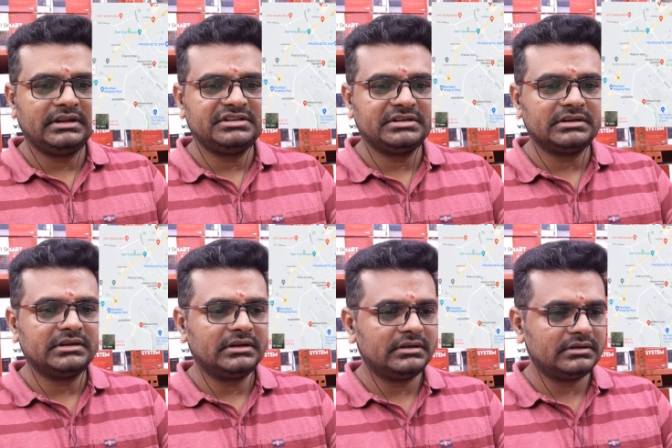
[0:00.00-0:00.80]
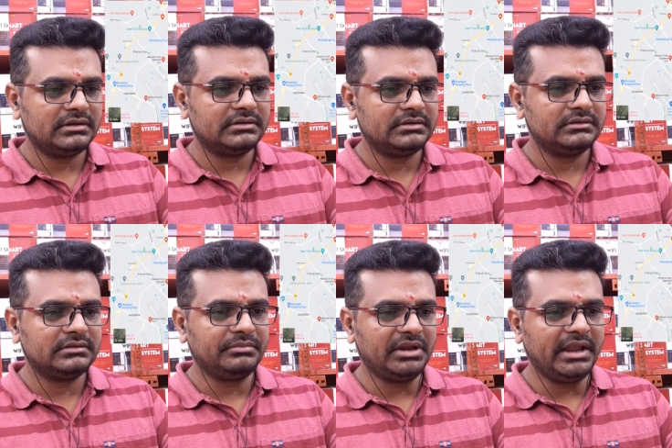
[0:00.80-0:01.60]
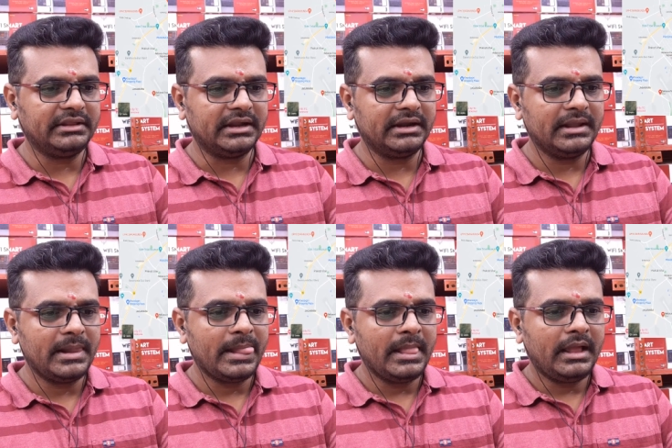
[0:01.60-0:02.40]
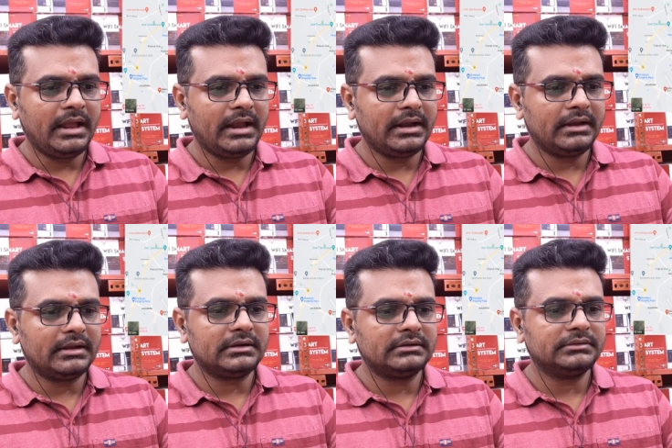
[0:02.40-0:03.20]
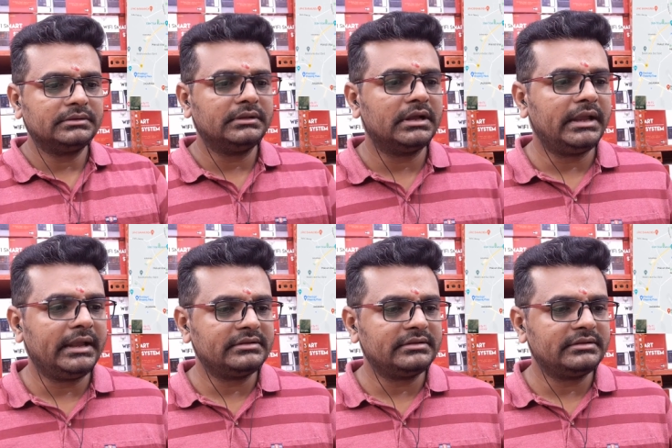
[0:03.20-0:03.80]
Digital, something like that. And the